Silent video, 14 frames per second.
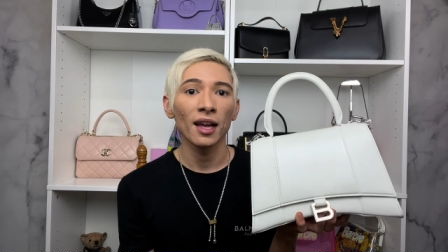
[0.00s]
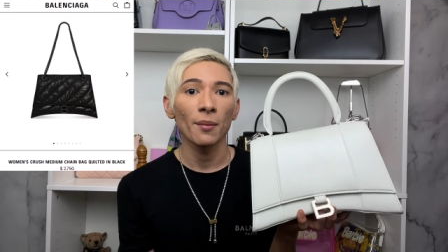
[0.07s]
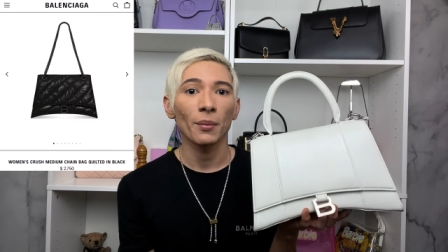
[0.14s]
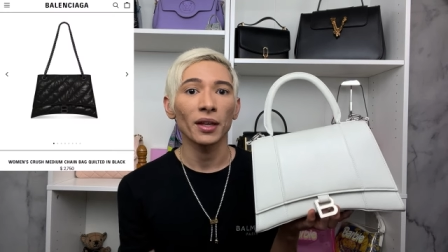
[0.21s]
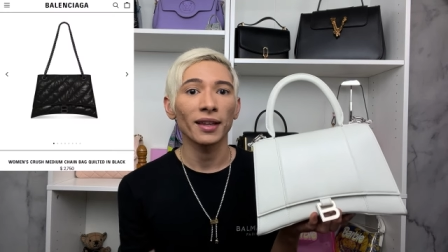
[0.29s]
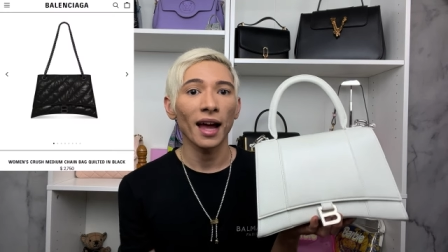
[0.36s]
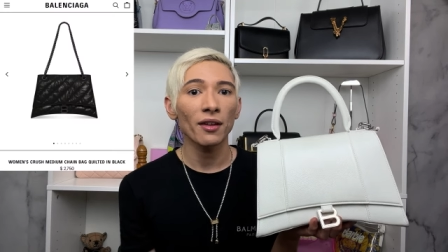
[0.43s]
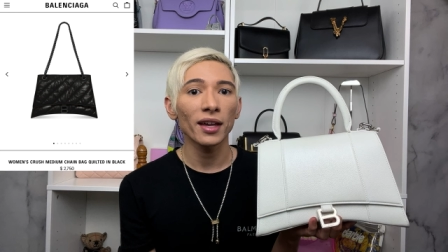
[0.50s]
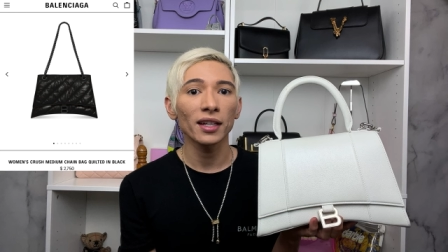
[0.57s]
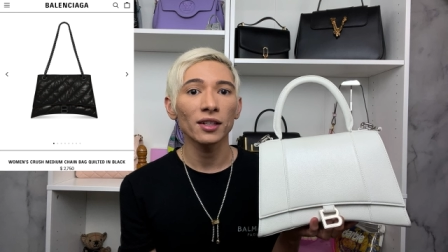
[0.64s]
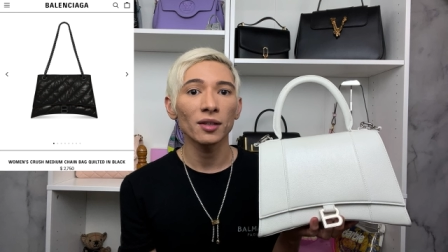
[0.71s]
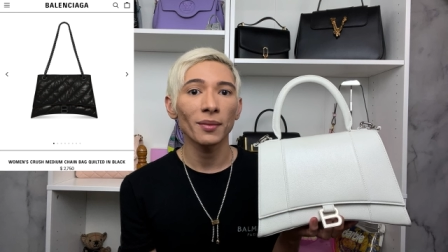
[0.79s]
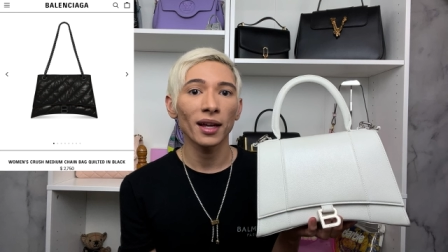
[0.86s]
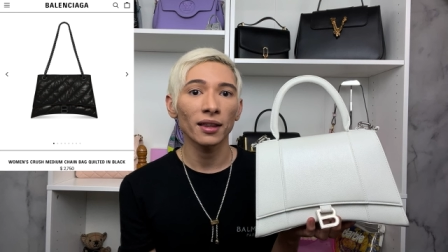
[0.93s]
but now they
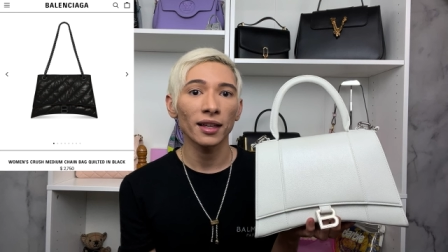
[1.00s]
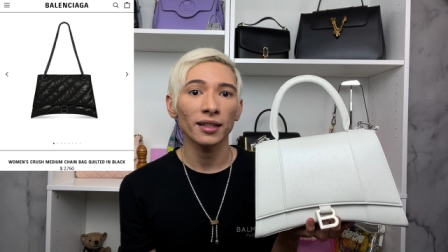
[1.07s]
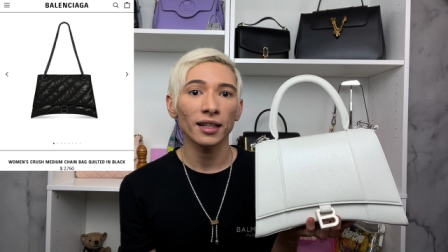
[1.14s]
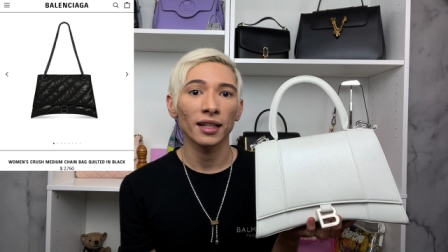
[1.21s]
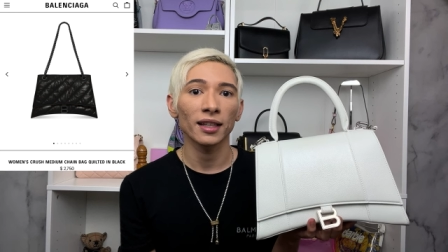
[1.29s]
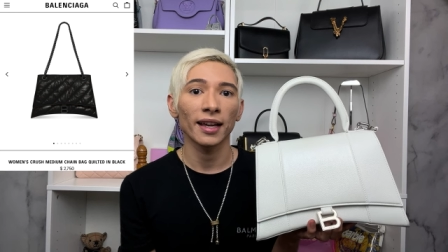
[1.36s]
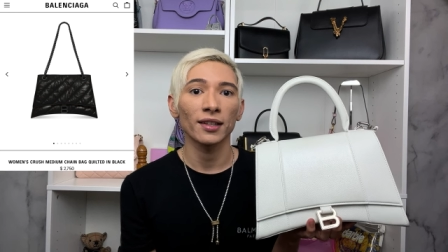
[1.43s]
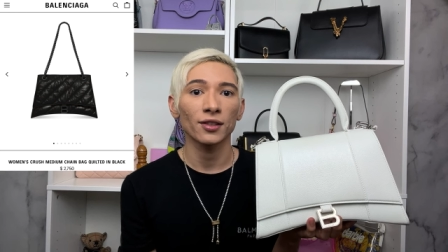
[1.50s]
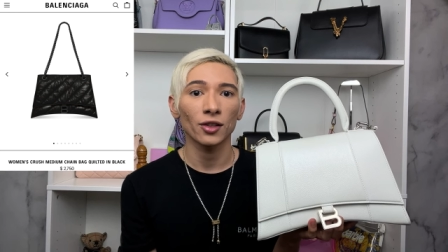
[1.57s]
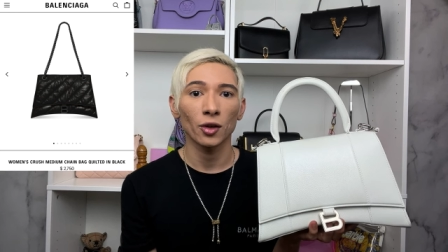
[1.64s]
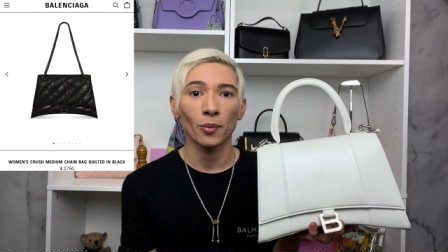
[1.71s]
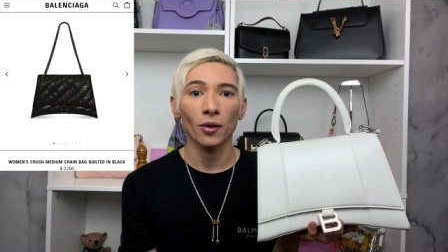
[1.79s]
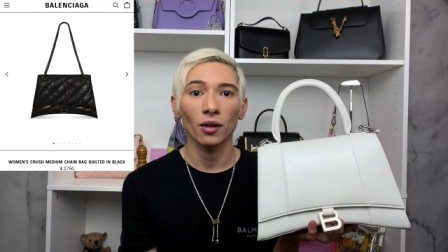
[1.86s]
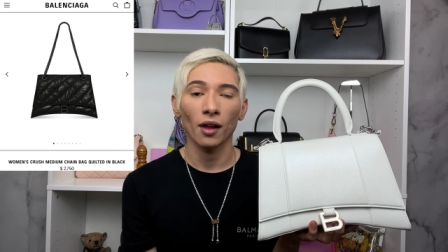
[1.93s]
do make this in a
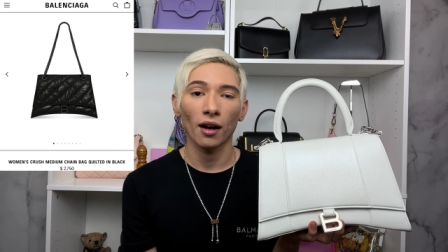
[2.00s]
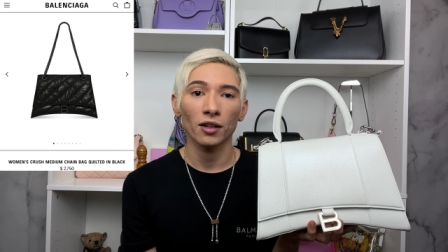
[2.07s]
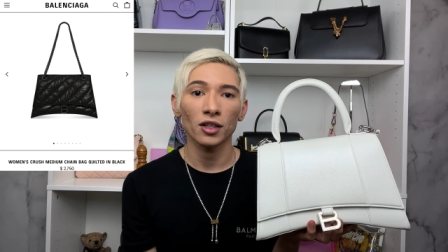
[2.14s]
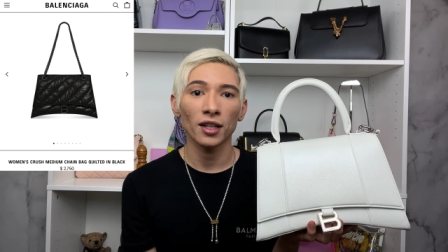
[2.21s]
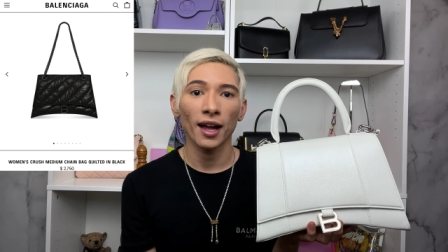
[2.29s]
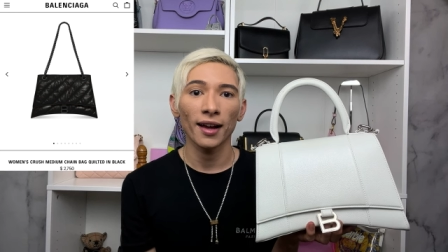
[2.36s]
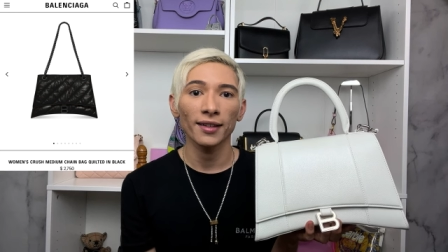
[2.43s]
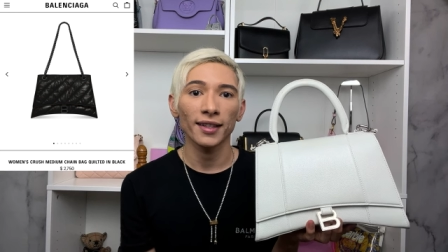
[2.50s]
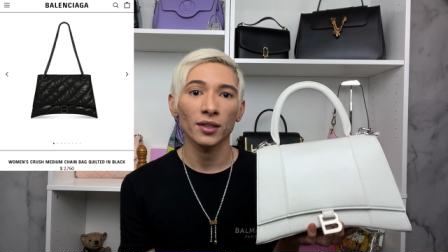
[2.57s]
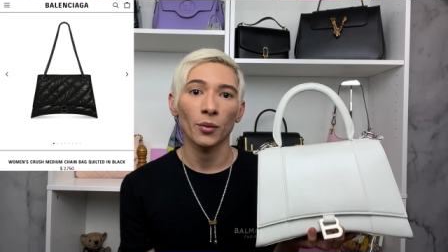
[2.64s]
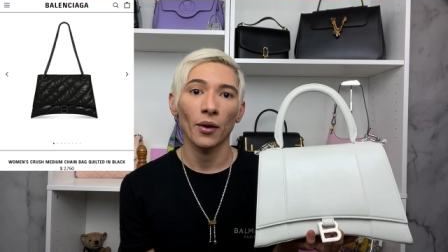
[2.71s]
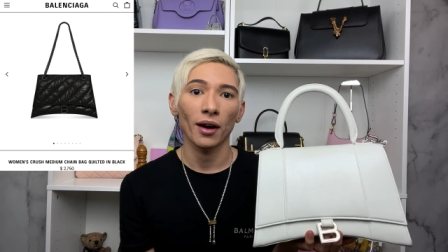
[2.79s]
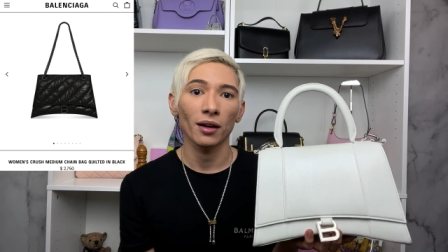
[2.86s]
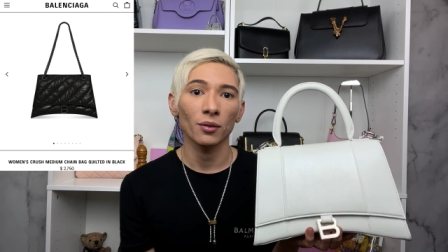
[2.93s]
super large size as
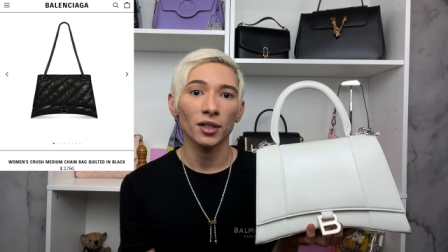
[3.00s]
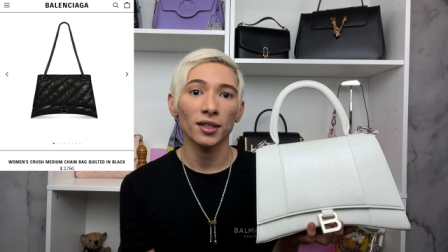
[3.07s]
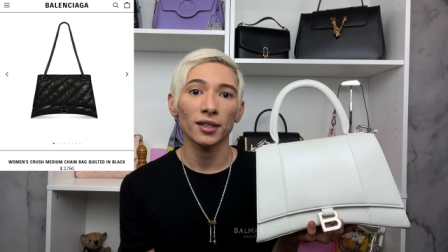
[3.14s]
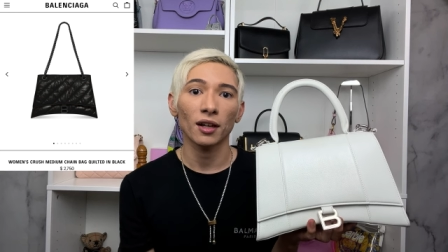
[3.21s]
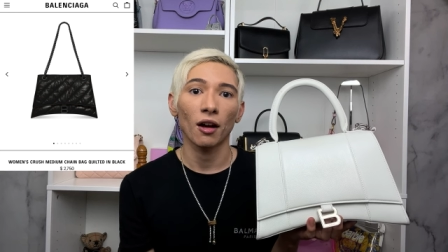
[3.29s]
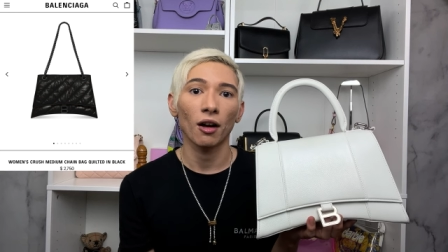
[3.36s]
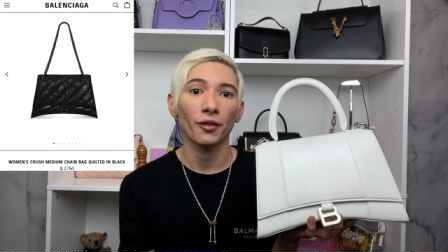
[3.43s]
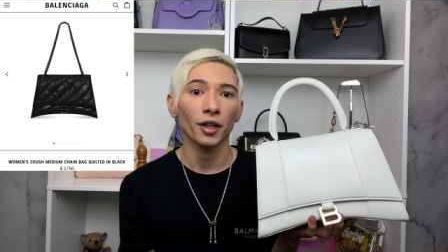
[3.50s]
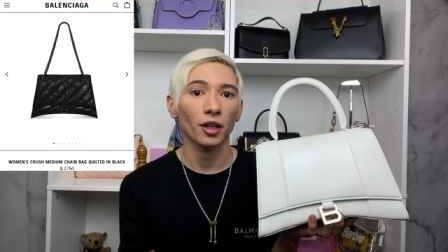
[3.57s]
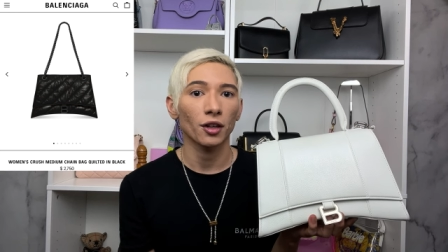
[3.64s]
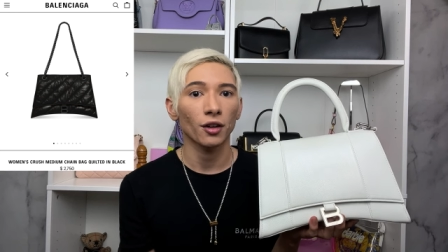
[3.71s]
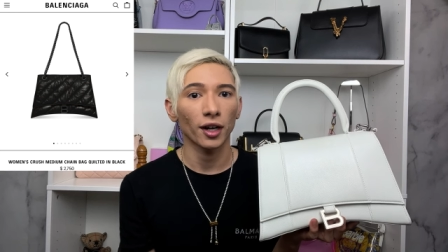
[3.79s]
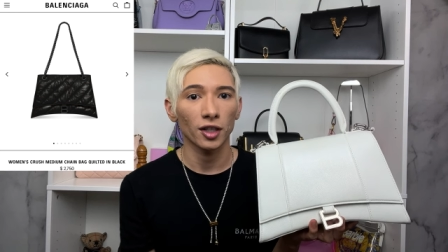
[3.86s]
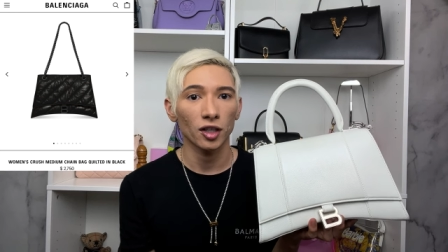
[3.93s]
well, which is called the
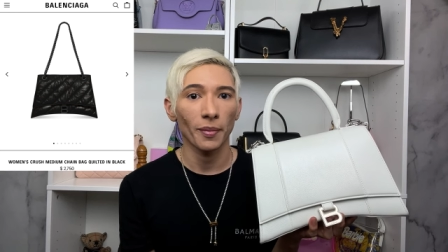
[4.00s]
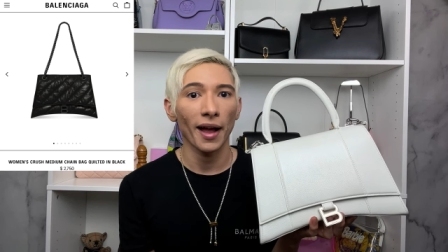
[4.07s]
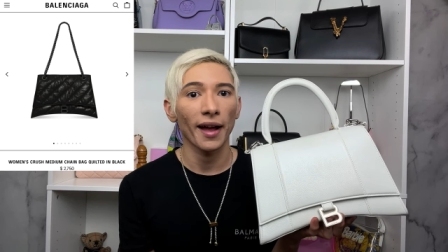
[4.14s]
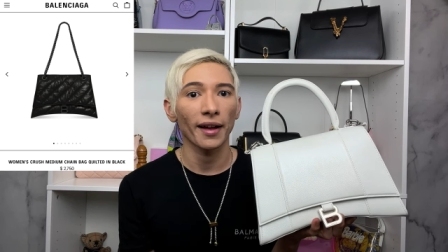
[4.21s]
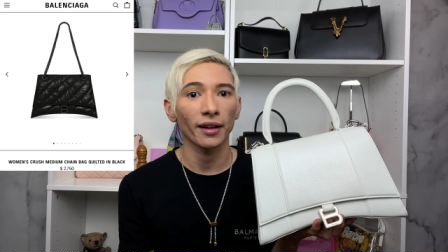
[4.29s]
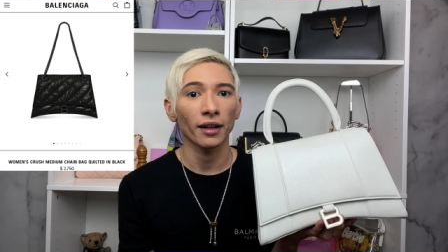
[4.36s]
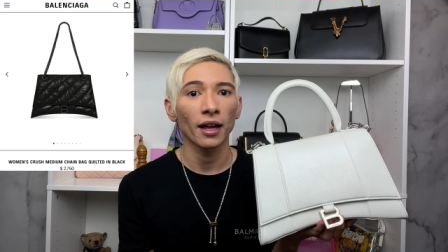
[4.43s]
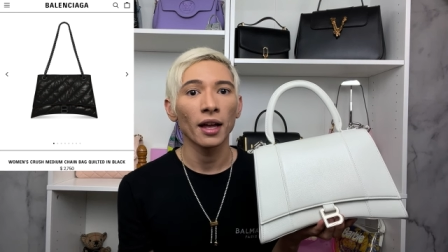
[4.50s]
crush bag.